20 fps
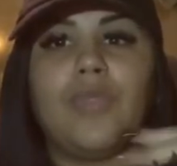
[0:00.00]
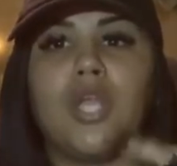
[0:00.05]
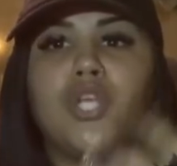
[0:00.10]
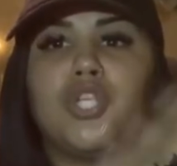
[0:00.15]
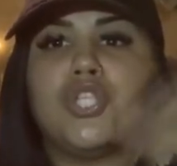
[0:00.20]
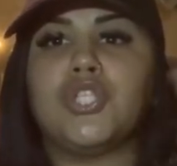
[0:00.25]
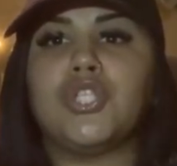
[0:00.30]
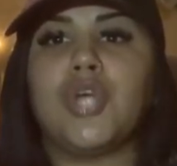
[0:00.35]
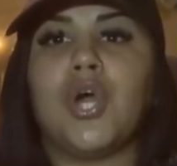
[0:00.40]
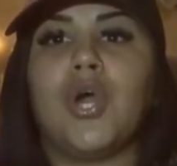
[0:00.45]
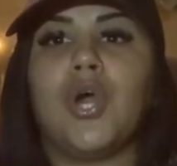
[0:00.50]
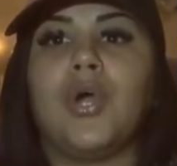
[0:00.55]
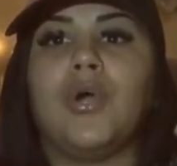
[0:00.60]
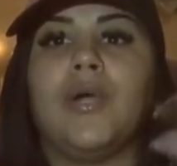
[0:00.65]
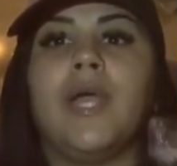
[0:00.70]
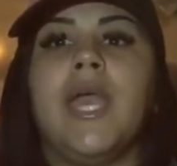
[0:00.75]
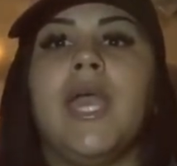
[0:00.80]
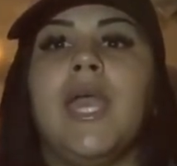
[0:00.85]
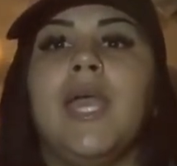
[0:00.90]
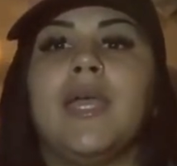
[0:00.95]
So
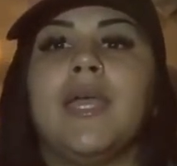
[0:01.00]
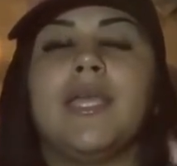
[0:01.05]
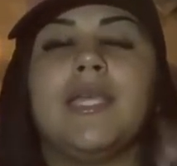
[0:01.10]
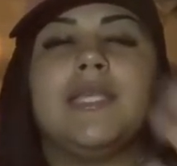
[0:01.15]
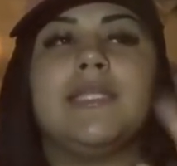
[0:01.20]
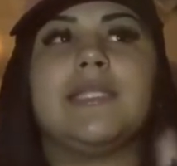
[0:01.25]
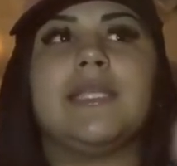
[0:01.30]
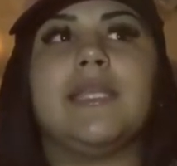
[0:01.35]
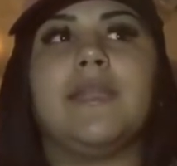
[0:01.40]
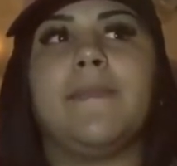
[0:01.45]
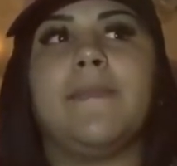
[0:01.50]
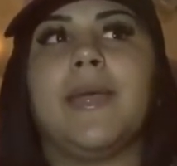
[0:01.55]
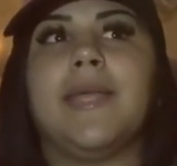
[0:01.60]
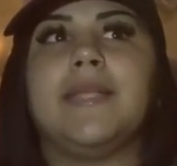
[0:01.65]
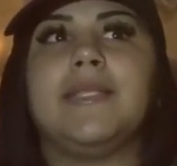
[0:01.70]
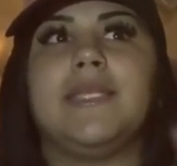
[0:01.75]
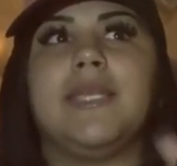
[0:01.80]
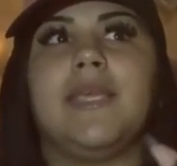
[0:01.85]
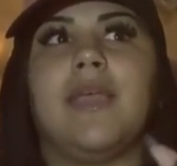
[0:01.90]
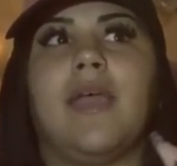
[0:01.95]
he slid in my
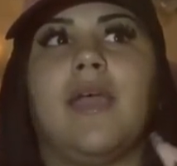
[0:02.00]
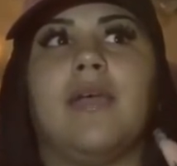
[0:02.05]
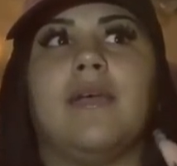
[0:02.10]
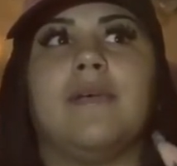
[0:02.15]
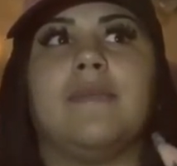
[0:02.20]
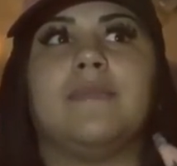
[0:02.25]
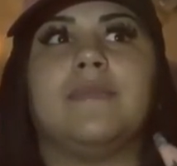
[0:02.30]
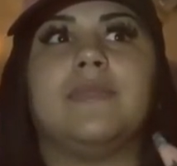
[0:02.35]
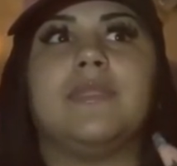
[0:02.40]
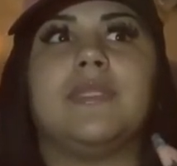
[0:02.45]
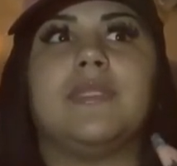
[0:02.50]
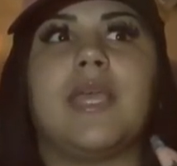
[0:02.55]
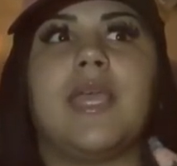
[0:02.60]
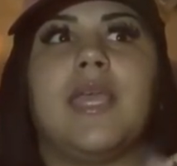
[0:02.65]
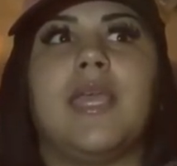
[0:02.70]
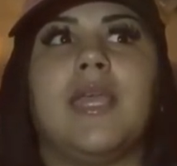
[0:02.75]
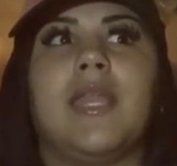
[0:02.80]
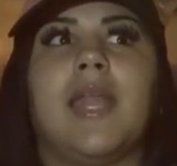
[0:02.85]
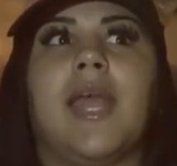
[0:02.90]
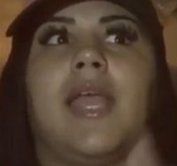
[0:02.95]
DMs
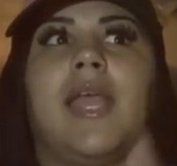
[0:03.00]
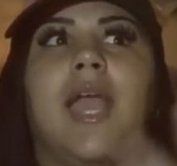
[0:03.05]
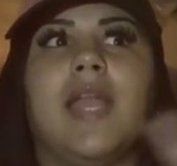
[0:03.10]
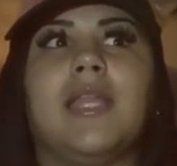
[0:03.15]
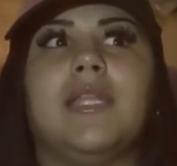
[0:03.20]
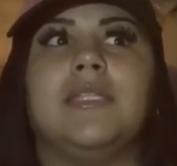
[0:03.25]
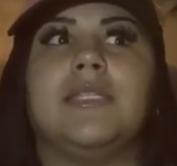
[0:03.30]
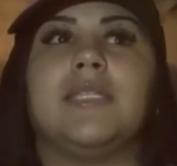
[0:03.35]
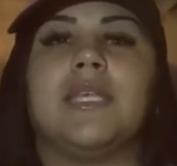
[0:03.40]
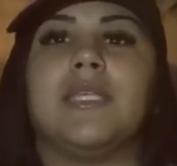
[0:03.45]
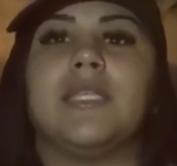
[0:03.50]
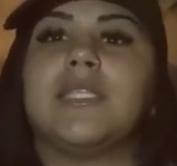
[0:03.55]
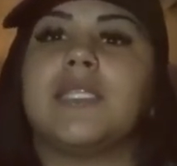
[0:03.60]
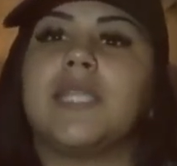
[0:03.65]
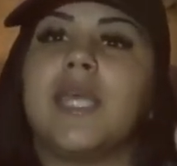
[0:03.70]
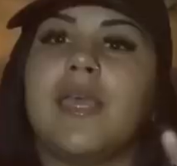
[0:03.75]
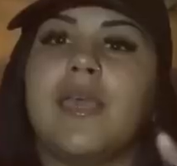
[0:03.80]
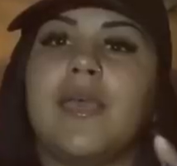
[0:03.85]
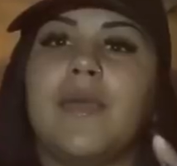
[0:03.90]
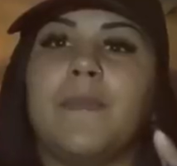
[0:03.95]
and I kind of dissed
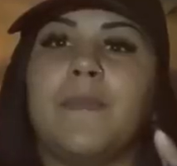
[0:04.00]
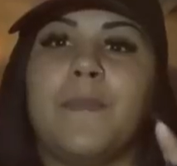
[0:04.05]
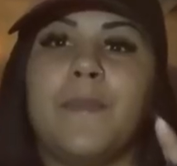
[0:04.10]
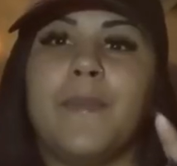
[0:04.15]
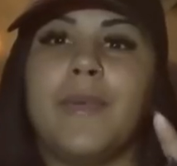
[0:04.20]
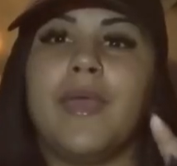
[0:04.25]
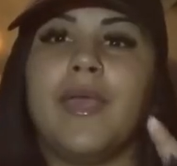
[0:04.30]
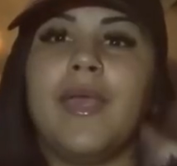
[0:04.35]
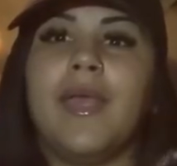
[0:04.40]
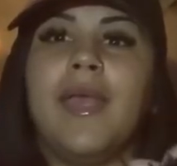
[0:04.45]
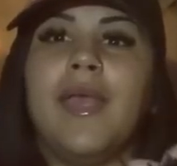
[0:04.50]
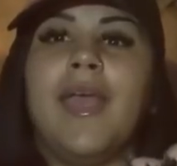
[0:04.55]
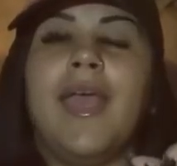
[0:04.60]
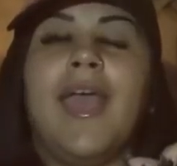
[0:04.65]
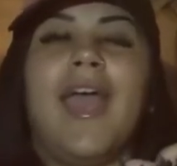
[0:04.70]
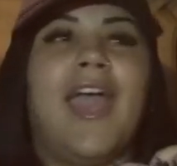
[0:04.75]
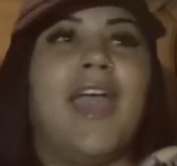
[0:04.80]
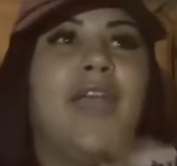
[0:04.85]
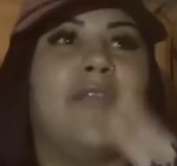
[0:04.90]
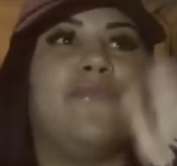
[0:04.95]
him,
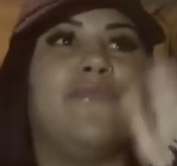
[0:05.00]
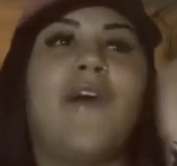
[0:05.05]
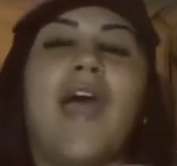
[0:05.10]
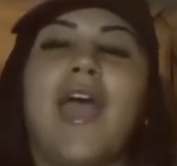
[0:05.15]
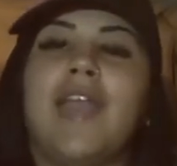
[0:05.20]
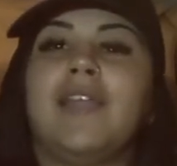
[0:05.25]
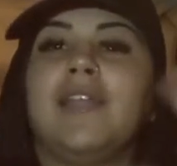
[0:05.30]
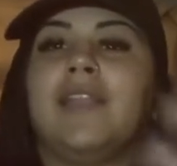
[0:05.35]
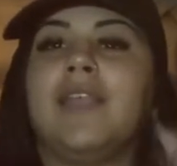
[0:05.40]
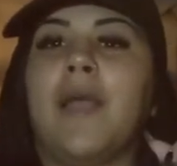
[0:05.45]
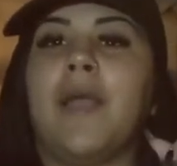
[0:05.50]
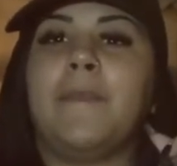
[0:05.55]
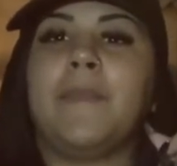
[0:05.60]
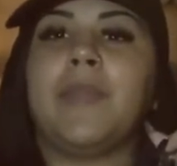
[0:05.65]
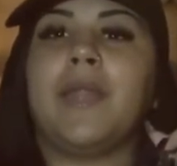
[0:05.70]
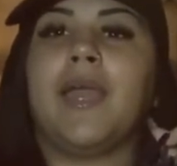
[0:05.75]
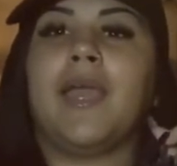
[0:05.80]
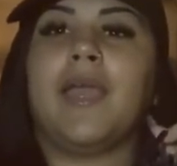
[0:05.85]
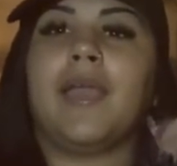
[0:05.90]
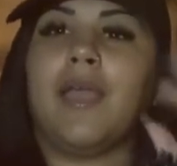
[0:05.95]
and finally I'm
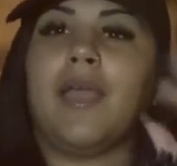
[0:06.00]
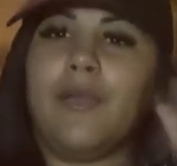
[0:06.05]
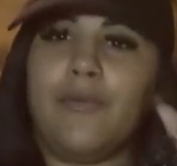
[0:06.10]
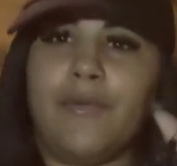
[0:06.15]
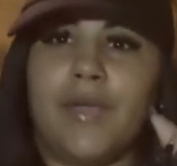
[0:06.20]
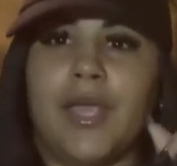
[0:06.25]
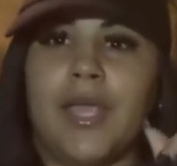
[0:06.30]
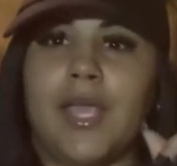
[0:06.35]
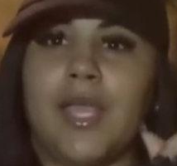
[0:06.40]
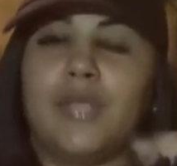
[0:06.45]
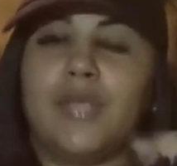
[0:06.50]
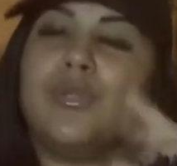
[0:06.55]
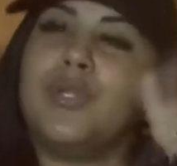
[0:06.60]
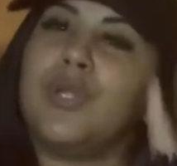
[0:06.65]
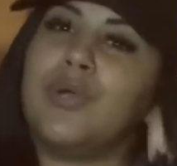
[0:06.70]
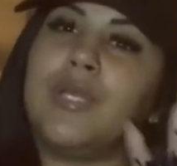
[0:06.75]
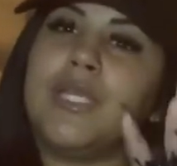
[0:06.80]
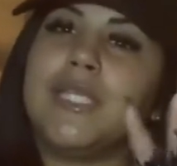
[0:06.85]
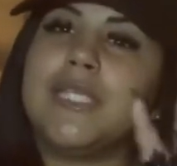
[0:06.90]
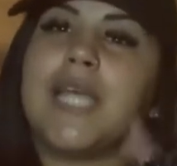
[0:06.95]
like, all right, you
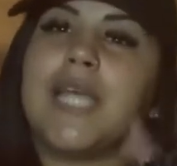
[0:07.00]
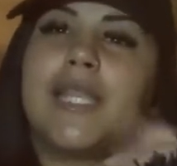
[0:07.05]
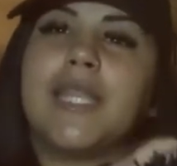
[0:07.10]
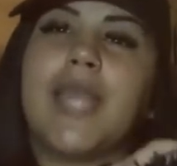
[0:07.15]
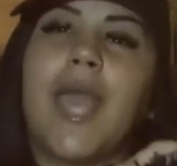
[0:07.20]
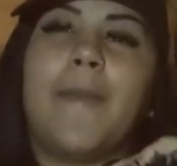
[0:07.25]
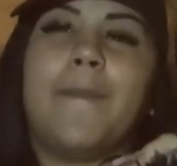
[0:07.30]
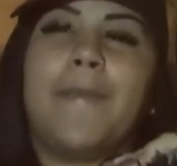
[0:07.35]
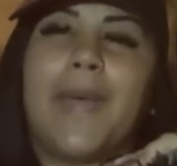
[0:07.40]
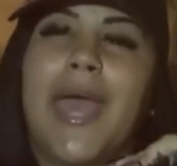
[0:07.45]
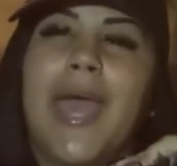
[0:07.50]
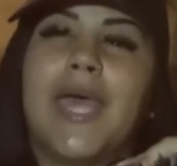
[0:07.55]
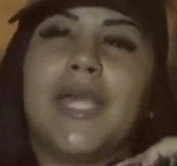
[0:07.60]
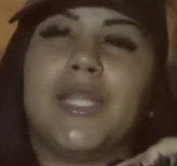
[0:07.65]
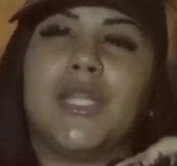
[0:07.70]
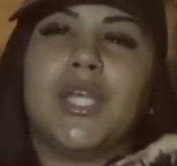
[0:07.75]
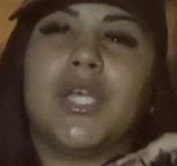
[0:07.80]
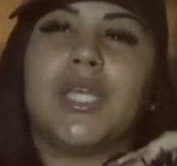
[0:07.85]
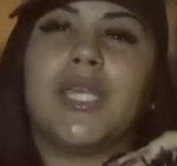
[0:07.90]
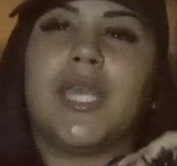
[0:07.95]
know, he's not that bad
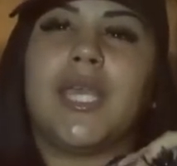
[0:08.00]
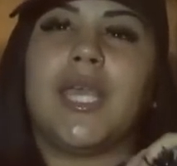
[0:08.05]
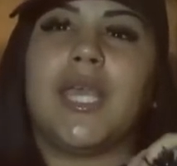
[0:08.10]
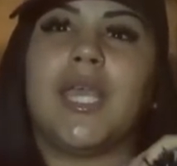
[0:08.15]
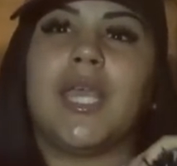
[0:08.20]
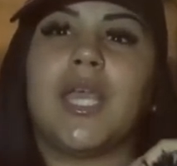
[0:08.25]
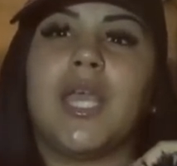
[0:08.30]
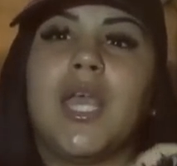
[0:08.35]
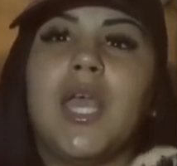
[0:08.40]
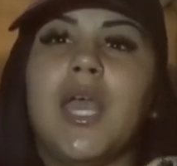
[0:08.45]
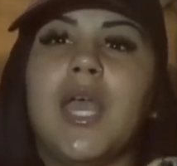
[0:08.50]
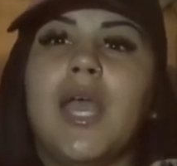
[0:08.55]
looking.